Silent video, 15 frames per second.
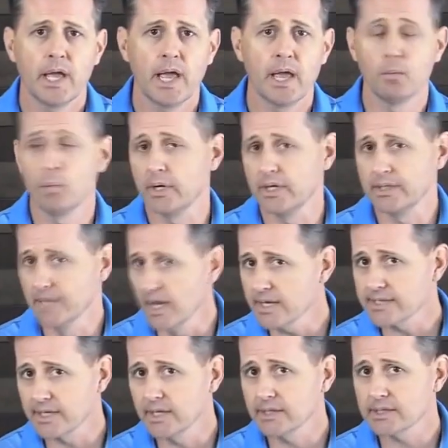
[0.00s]
And when it
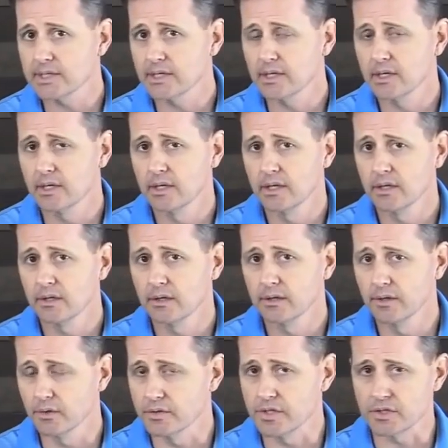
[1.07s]
doesn't,
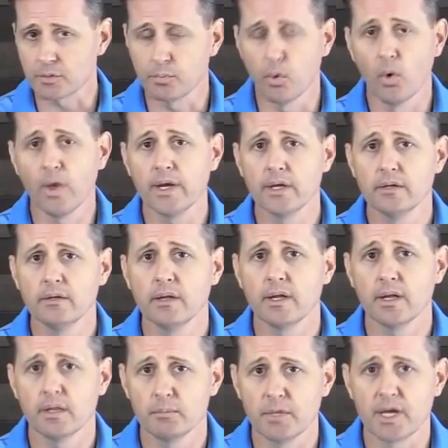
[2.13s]
they're disappointed
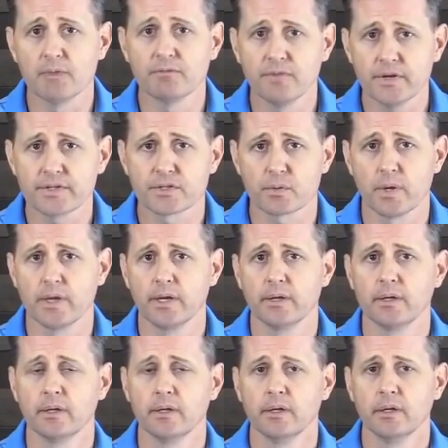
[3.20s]
and become
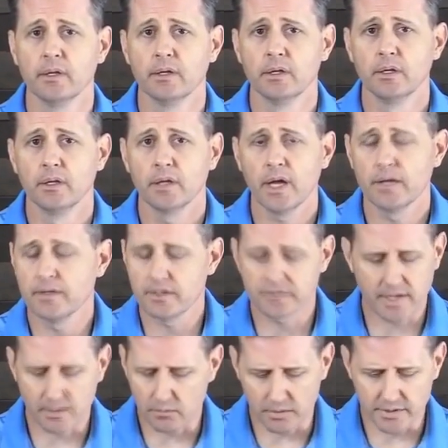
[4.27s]
frustrated. And they
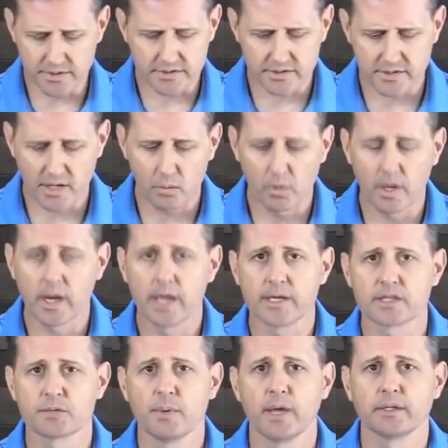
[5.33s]
say, well, this is not what I
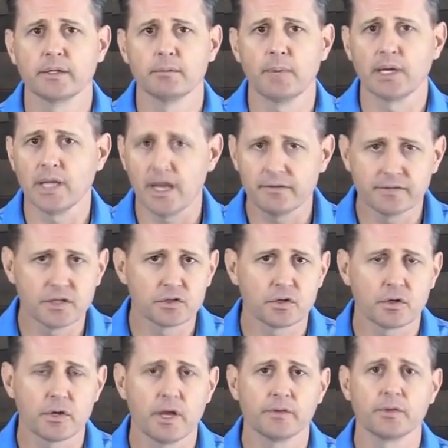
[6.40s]
expected. My life didn't
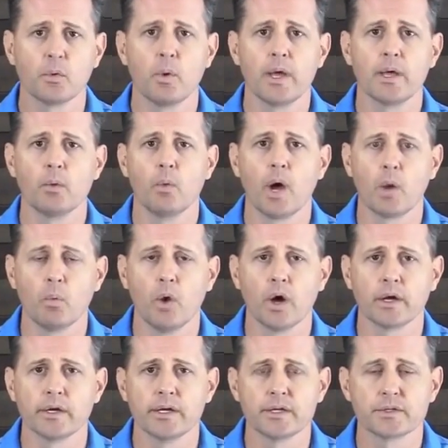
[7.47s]
turn out the way I
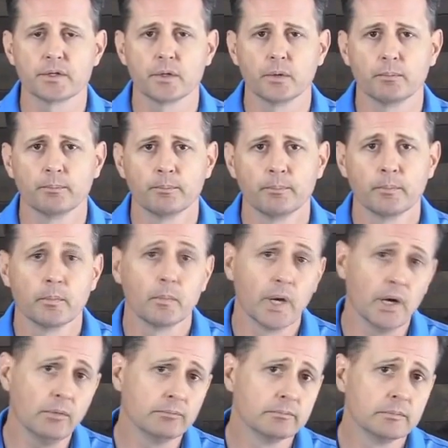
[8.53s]
wanted it to.
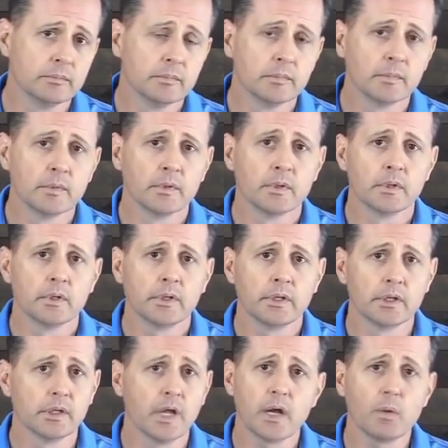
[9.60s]
Well, in
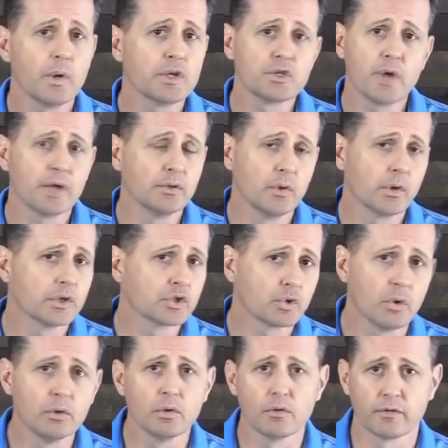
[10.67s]
a lot of ways, you had no
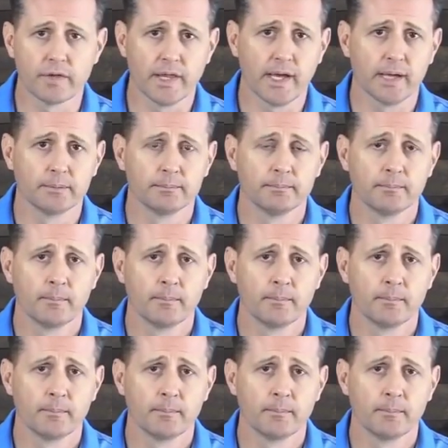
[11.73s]
control over that.